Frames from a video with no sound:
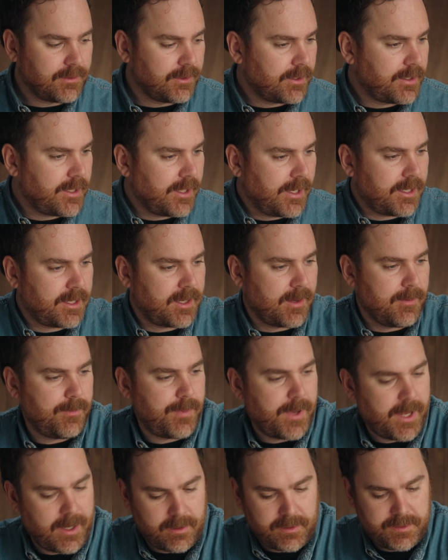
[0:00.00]
Look at it
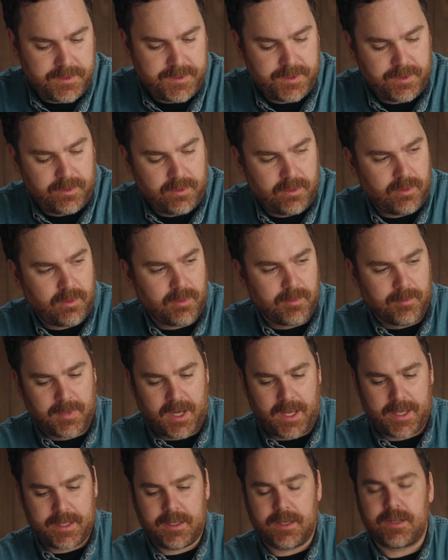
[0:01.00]
compared to
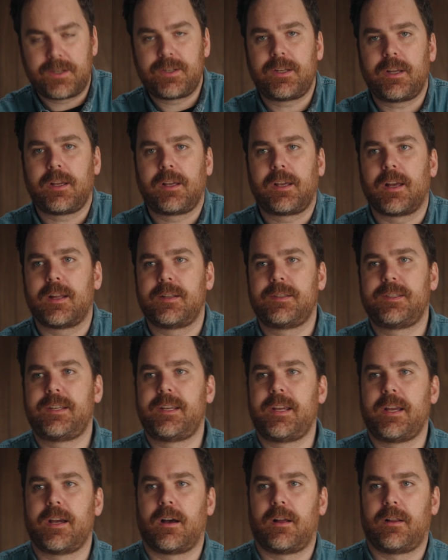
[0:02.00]
my Yashica
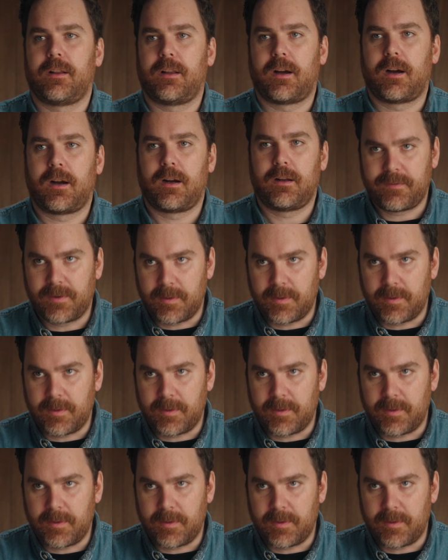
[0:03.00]
TLR.